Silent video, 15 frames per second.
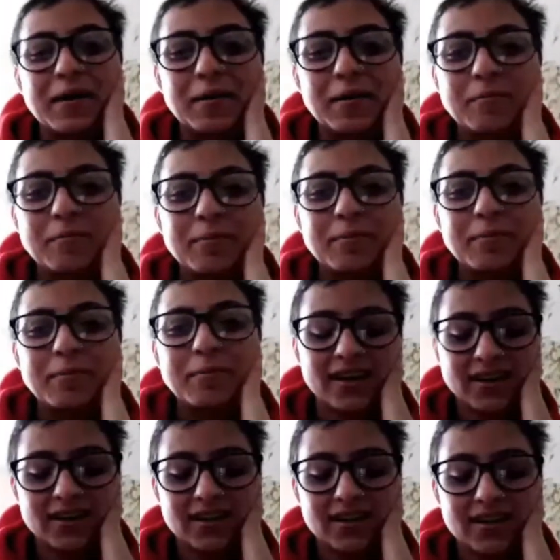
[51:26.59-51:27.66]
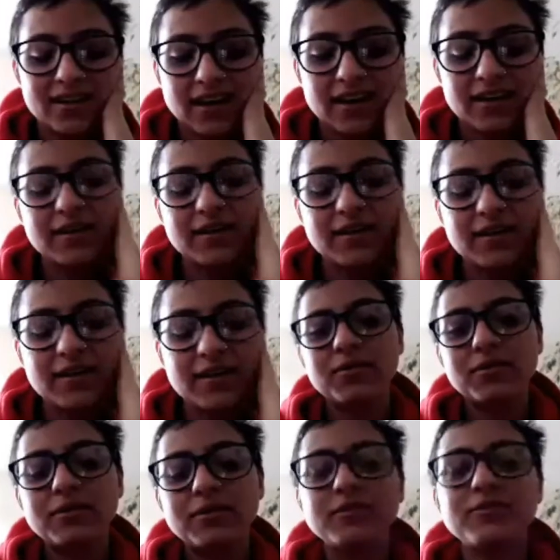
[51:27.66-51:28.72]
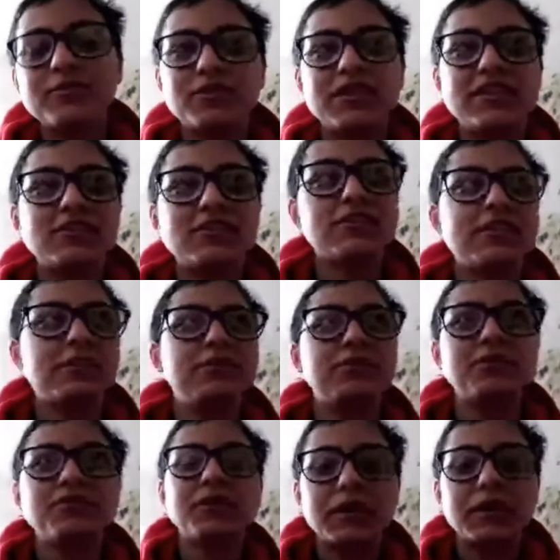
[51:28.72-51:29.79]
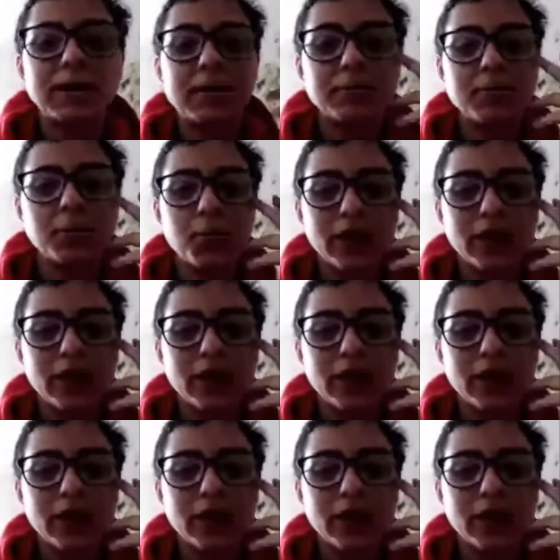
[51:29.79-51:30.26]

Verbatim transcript: I thought it was really interesting when you were sort of talking about queer